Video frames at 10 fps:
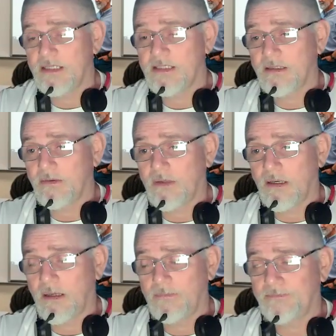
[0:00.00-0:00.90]
is
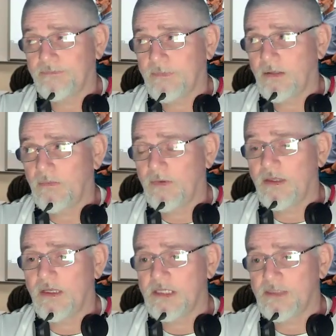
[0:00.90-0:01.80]

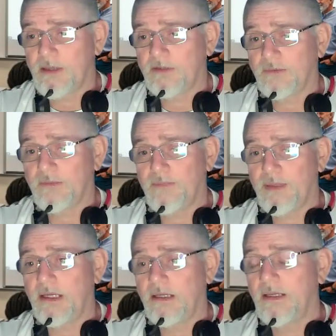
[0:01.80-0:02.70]
within the spectrum of
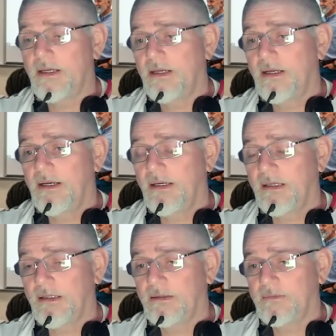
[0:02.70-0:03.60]
being
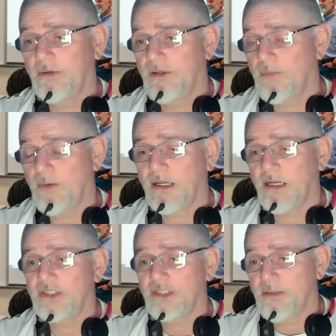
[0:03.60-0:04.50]
within
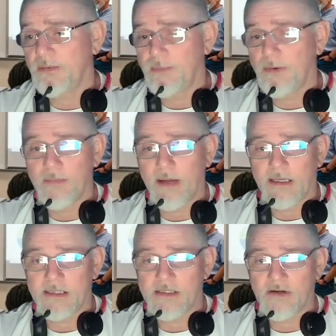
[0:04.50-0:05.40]
regulations to be put
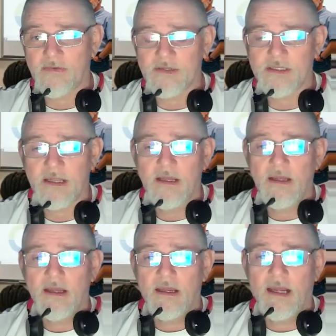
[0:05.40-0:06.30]
back in service.
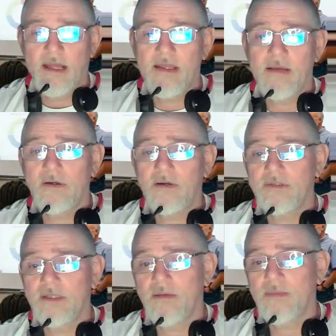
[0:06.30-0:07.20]
And then we're going
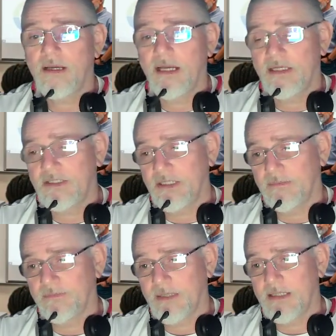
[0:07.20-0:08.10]
to talk about HM.
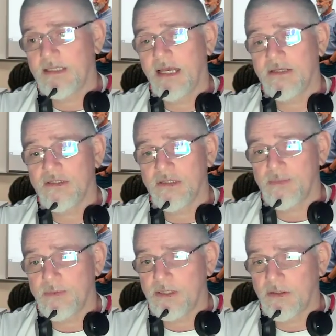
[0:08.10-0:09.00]
That's hazardous
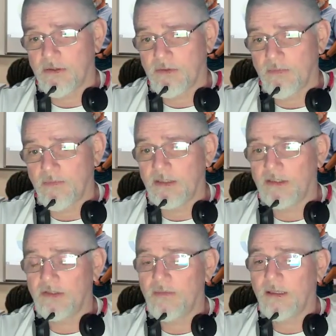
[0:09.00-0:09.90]
material. Make
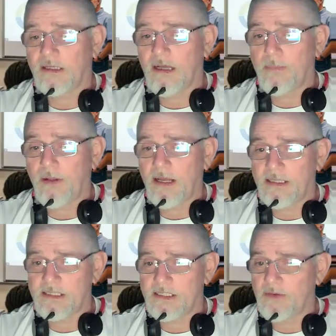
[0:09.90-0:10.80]
sure about the
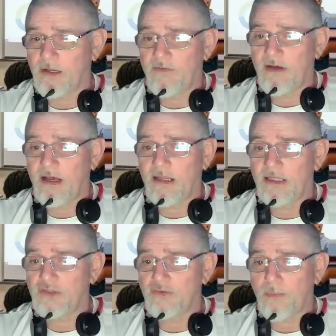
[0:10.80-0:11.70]
compliance. So any
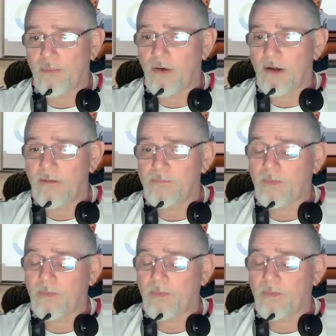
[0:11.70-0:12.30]
violations related